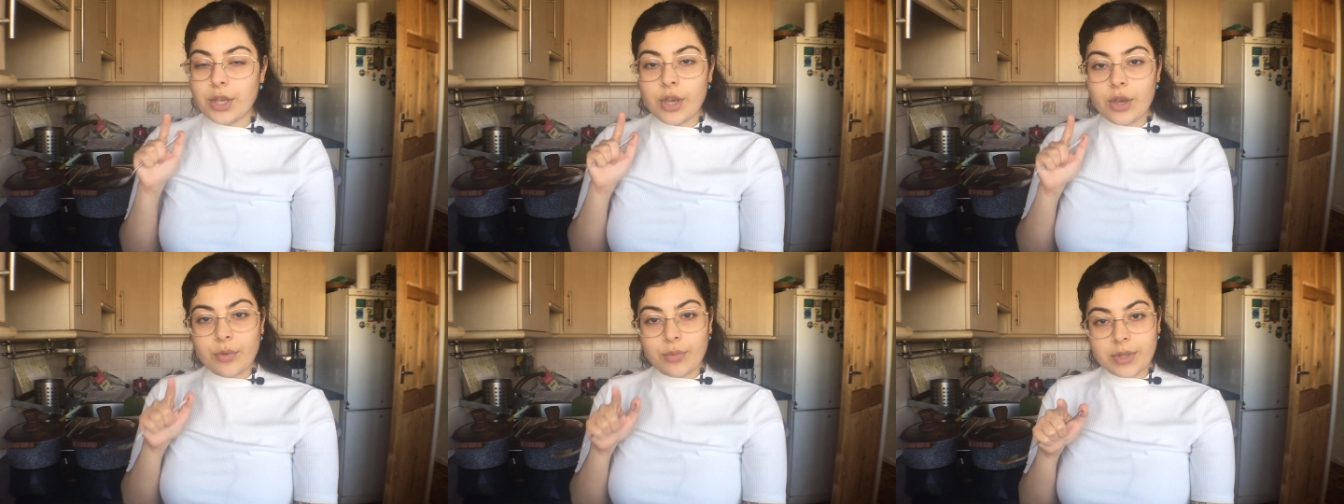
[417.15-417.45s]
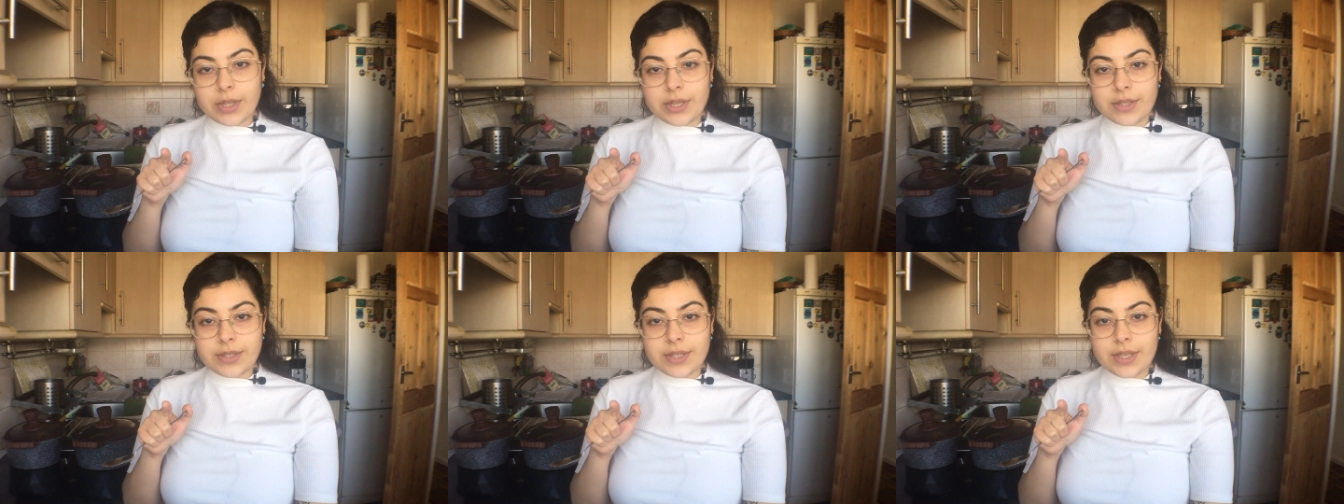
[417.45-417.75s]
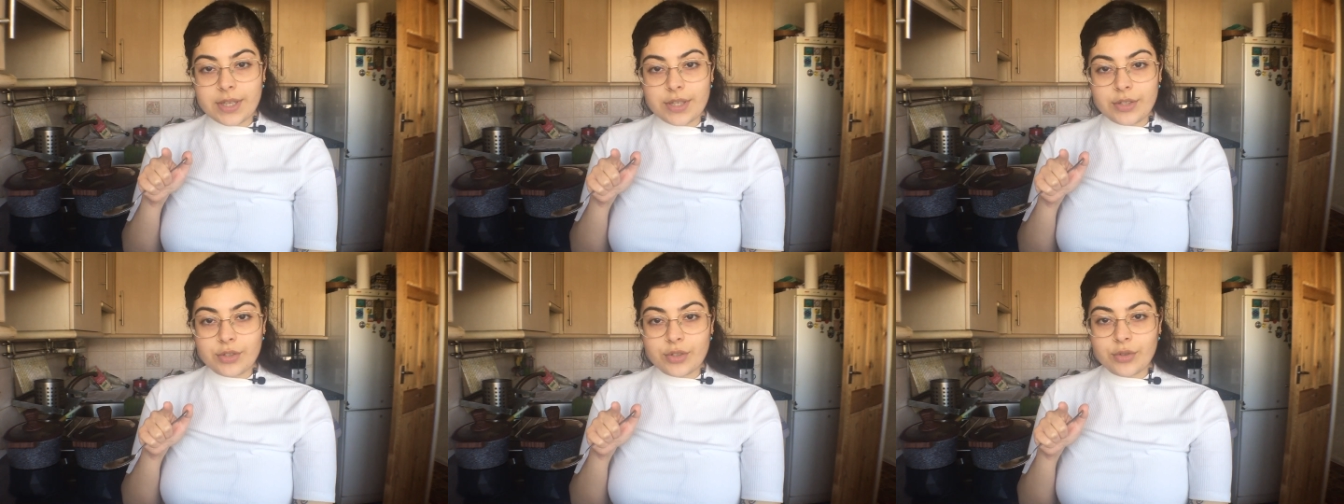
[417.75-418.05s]
When I say
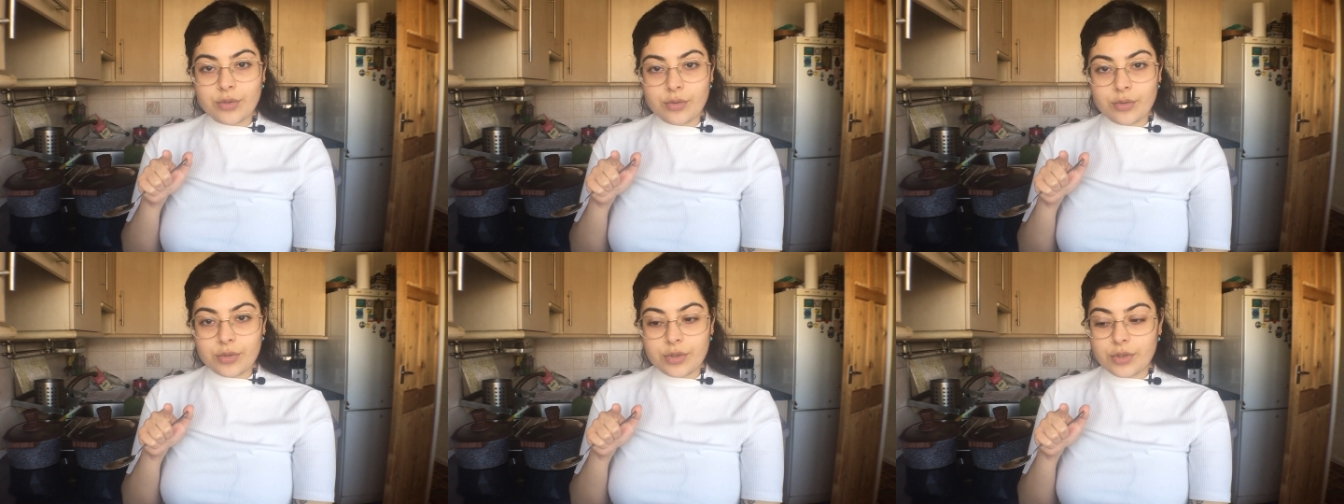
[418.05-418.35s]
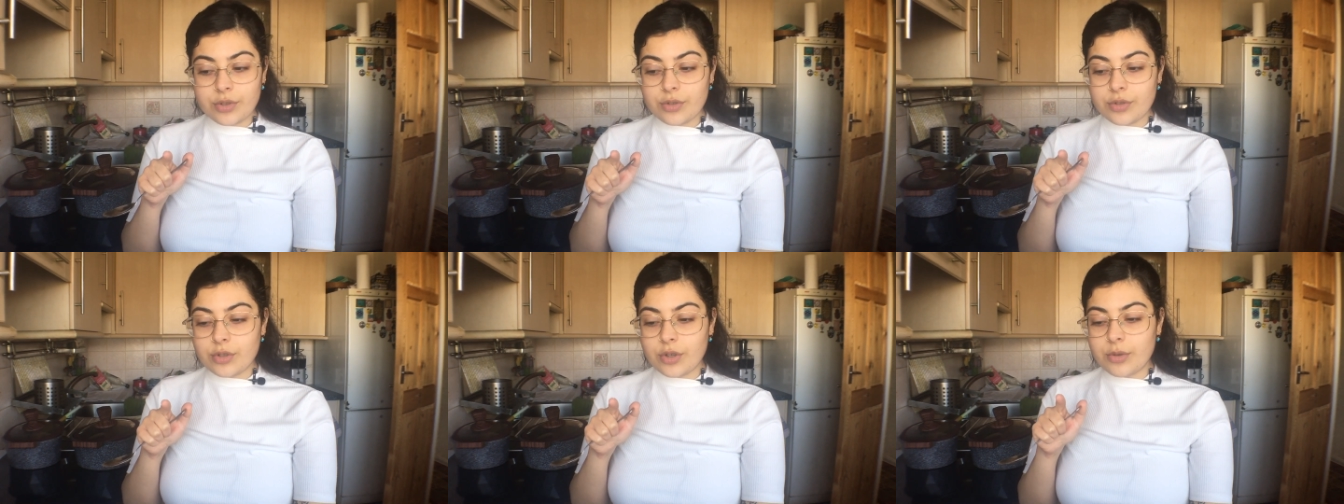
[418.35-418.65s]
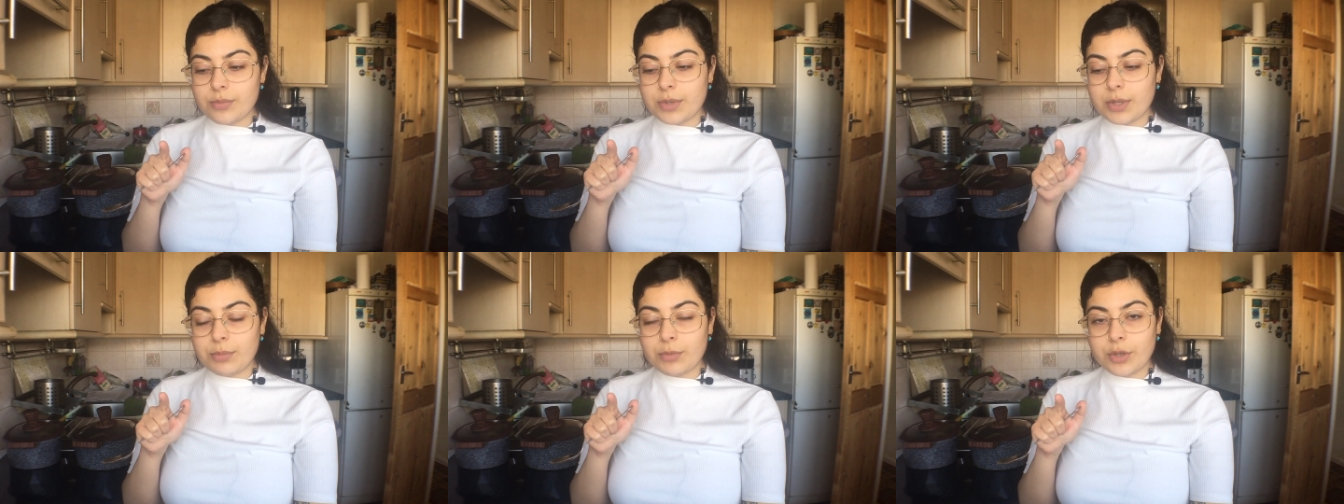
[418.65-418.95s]
Asian grocery
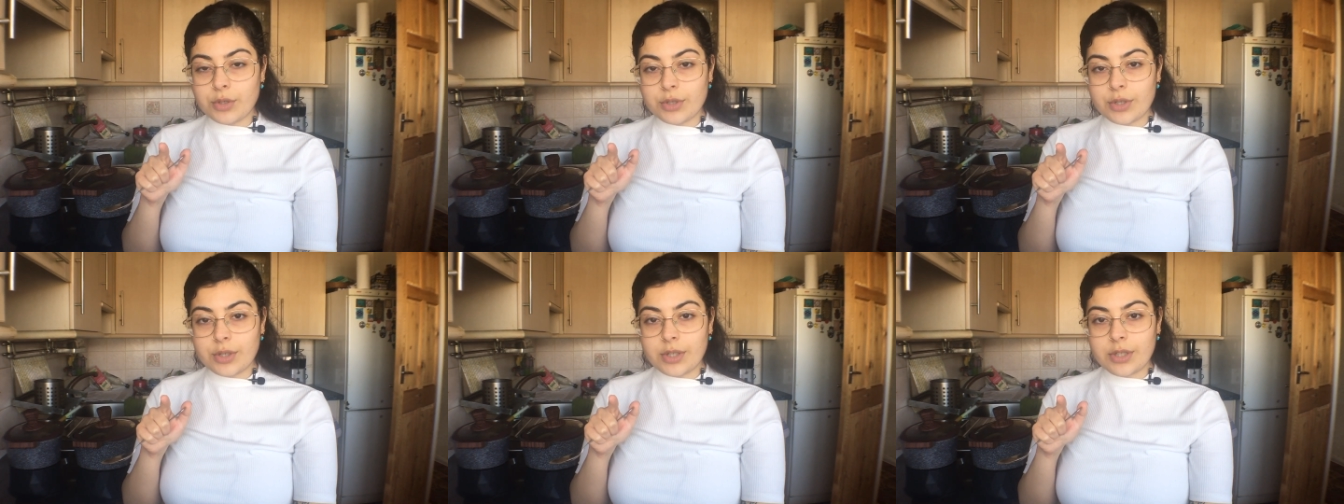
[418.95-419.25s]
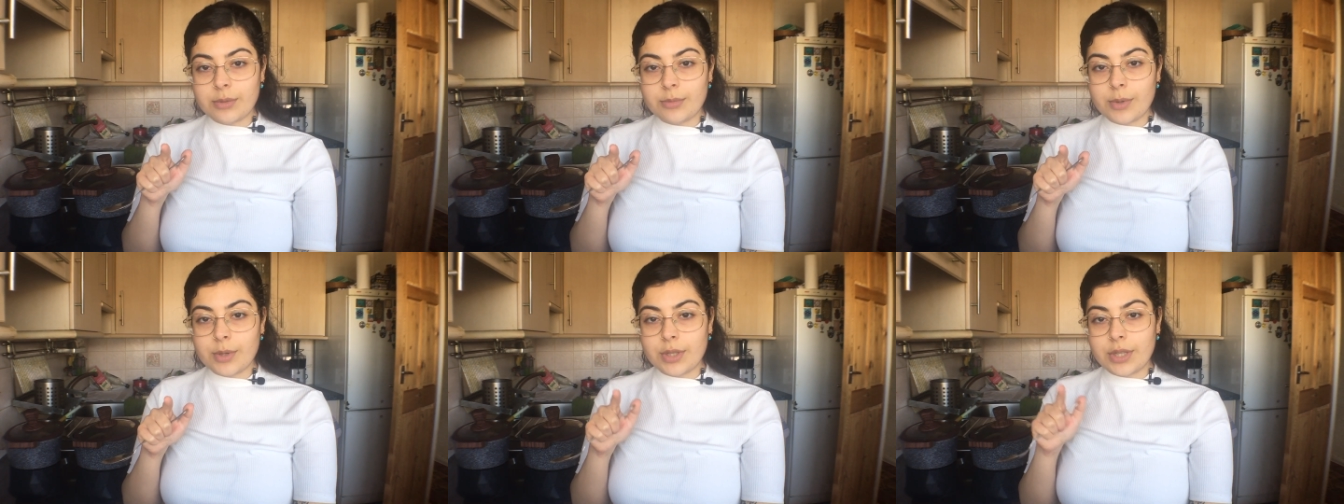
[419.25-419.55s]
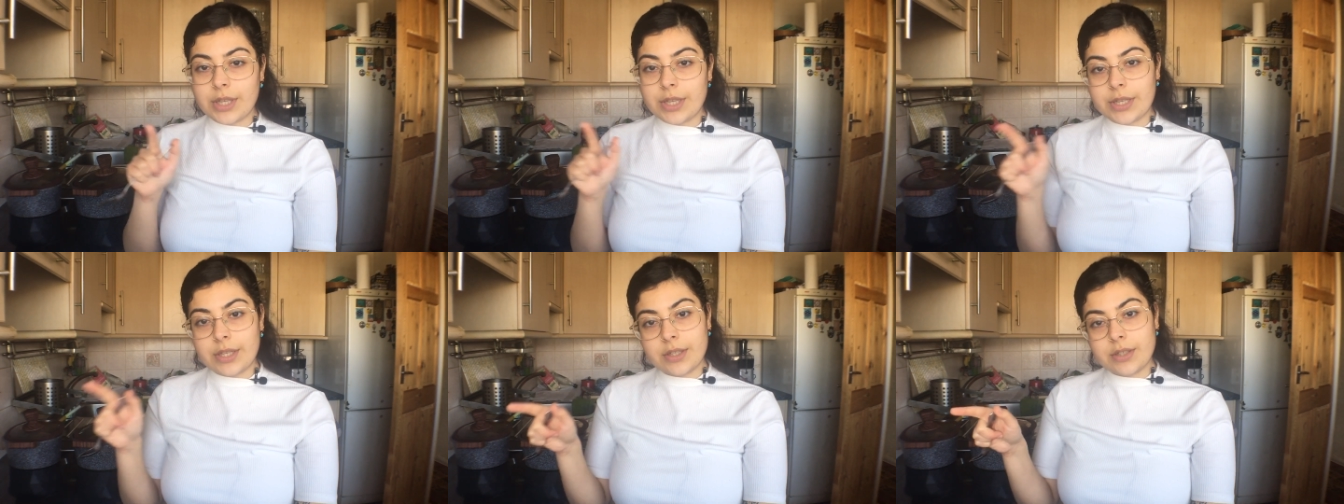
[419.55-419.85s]
shops, I'm not talking about
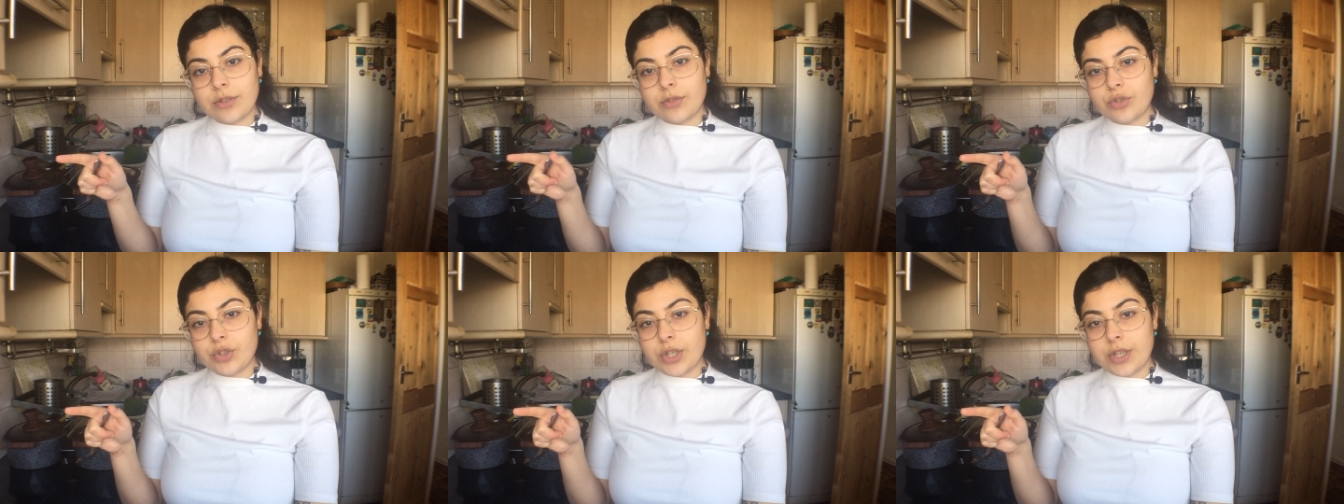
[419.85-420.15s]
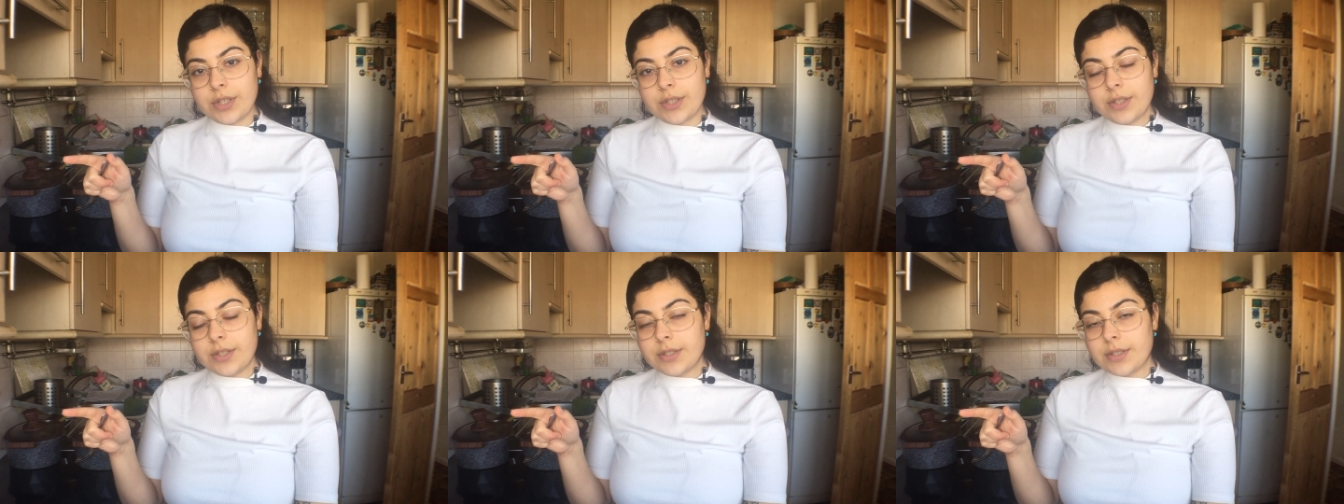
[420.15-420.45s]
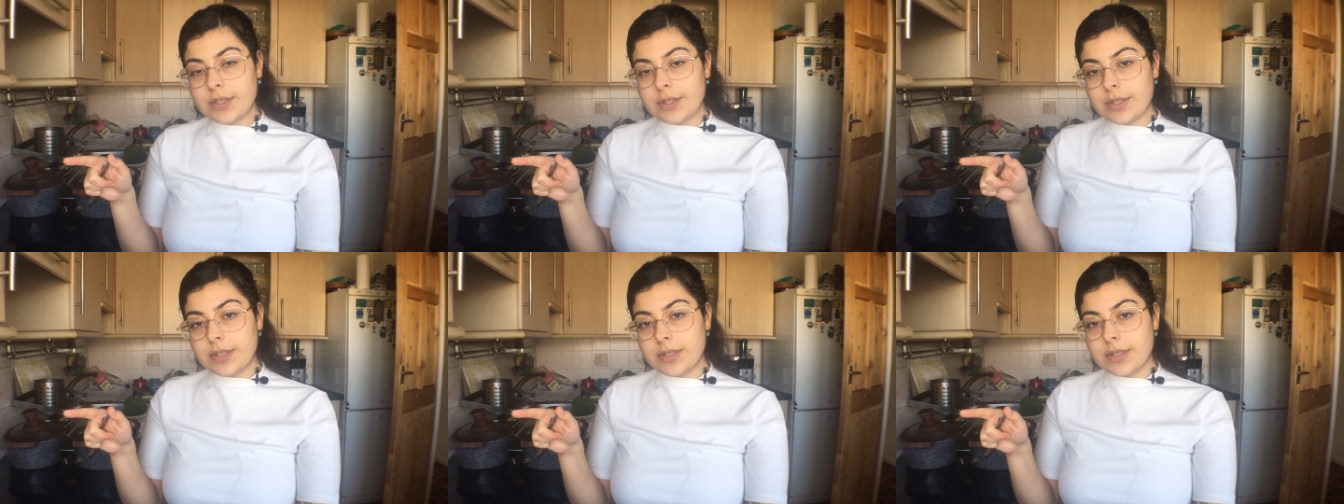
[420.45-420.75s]
like Chinese
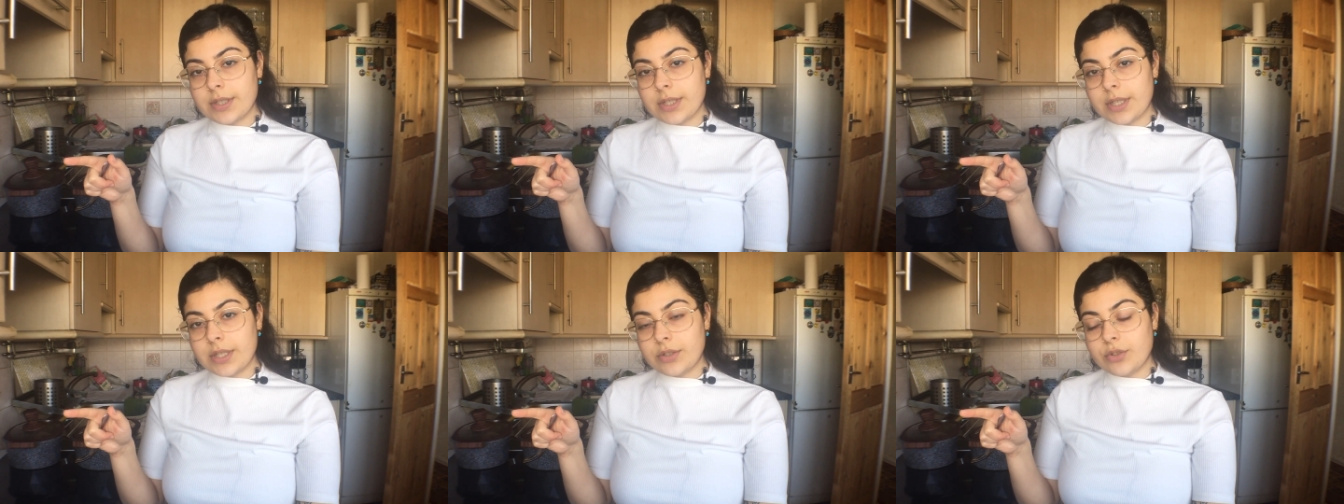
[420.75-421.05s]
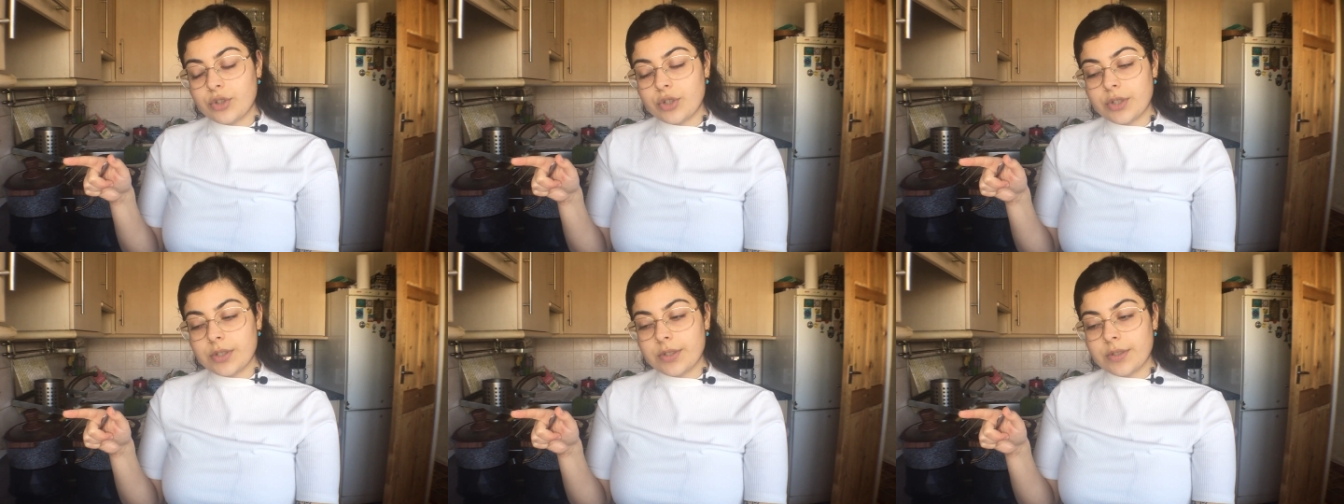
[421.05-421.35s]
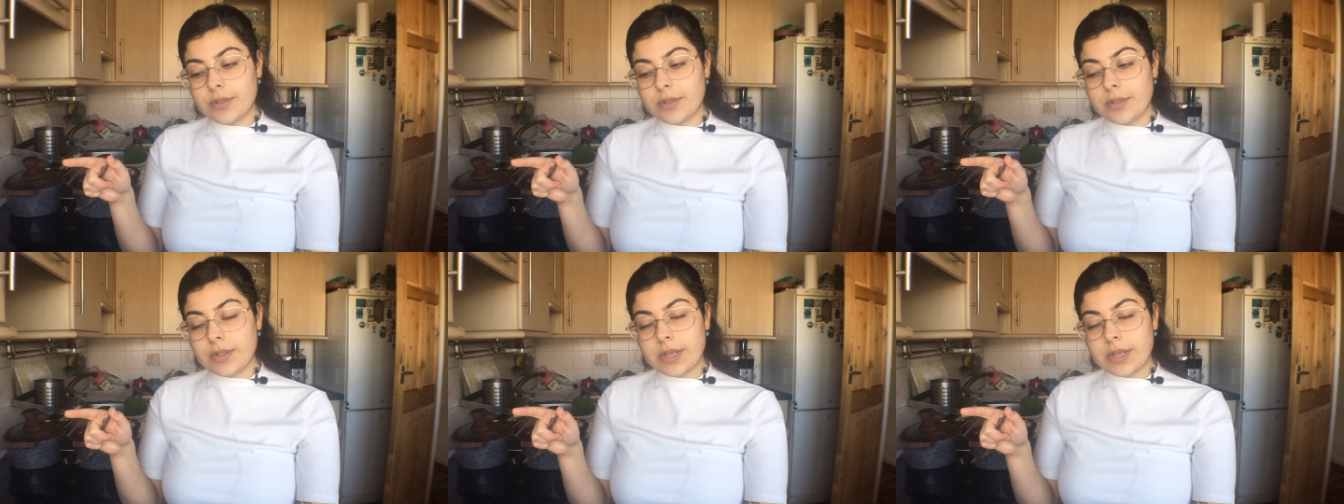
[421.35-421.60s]
and East Asian